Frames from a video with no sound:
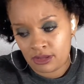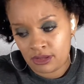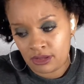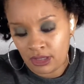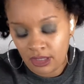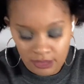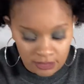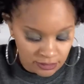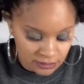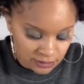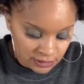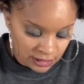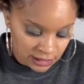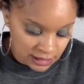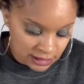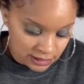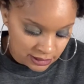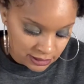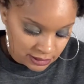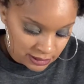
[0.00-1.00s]
Oh, yeah,
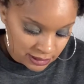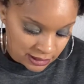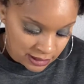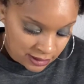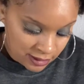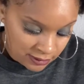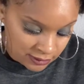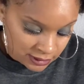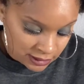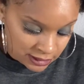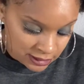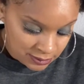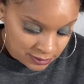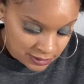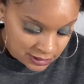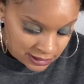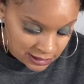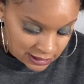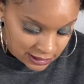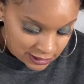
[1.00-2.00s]
I only dipped
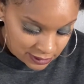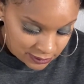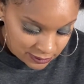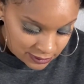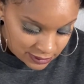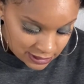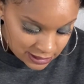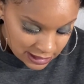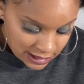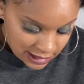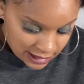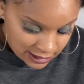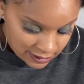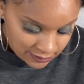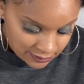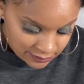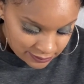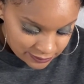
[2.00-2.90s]
this sucker one time.